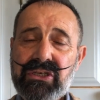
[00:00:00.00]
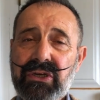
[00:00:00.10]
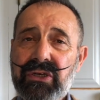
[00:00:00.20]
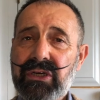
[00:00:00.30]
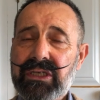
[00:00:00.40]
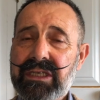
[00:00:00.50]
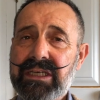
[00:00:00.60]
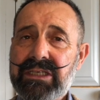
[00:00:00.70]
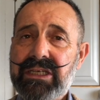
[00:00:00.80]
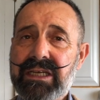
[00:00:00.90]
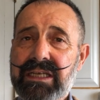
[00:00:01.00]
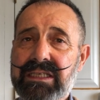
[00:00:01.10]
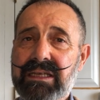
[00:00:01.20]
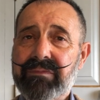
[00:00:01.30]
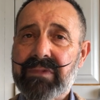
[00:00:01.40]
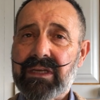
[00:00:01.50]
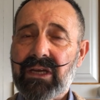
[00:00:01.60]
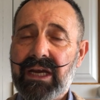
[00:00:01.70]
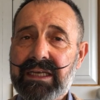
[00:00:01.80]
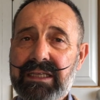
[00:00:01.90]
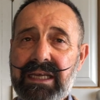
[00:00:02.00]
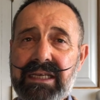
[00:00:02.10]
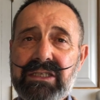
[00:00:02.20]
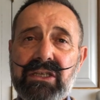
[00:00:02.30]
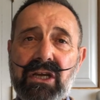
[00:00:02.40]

you could consider something like this,